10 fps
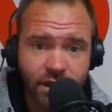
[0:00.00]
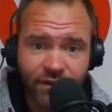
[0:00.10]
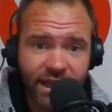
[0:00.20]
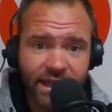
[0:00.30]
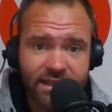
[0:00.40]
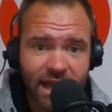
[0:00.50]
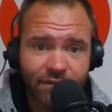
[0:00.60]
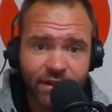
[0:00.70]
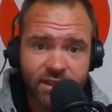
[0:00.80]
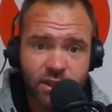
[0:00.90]
The Vikings
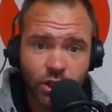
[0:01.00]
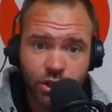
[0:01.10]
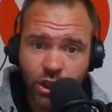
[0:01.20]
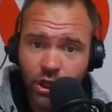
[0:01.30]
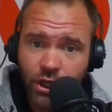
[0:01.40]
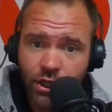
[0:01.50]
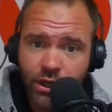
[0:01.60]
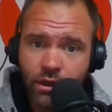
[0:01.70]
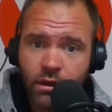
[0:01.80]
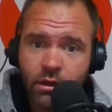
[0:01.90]
offense looked good